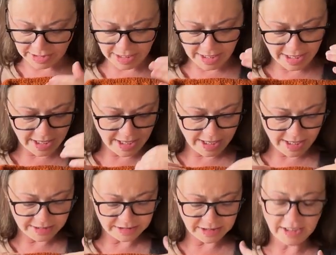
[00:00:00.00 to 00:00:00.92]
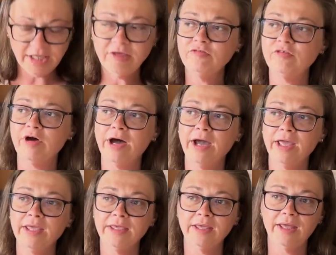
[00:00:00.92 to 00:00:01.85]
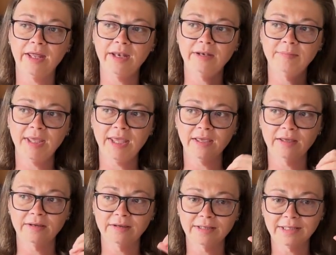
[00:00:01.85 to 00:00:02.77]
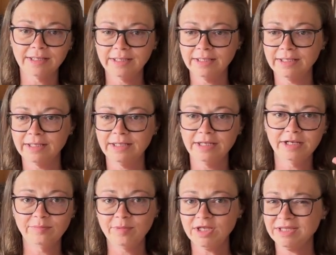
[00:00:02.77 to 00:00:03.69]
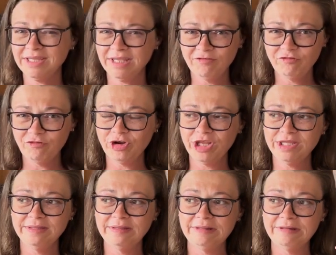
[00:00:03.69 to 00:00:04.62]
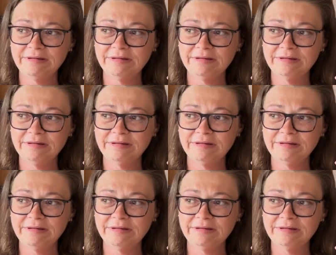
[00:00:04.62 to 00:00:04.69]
and if I can make a little bit different